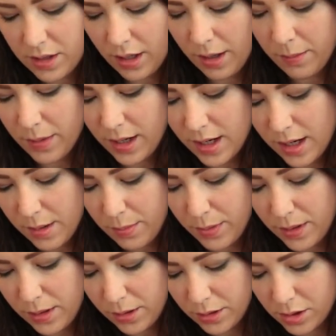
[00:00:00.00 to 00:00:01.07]
time I
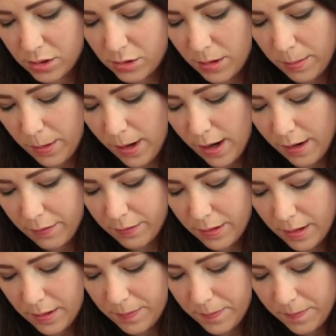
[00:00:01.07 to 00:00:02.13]
peel a strip off
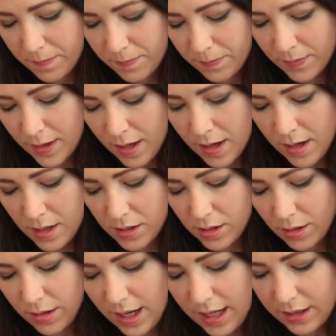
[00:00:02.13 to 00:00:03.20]

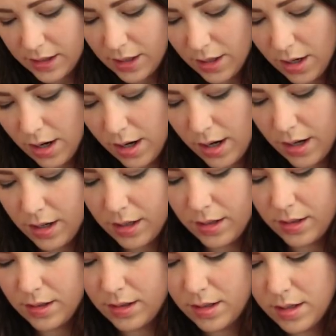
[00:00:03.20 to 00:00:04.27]
so that there are
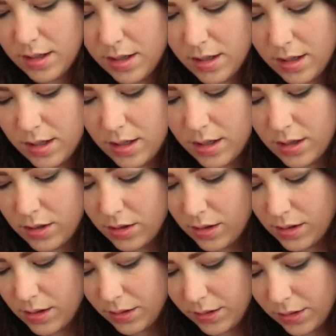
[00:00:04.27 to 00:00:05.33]

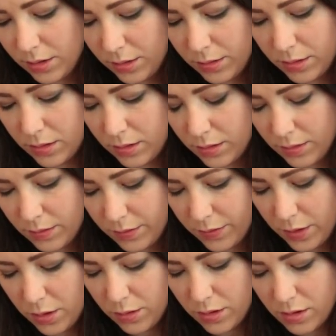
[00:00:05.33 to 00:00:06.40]
just a little
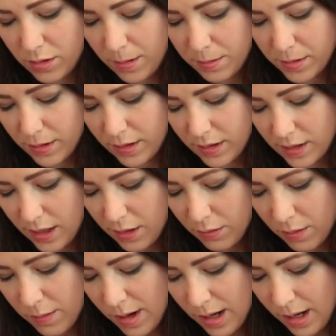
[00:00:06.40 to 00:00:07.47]
few strips of the skin
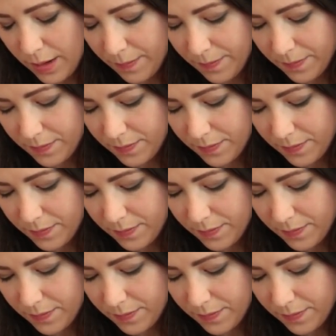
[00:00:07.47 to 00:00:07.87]
remaining.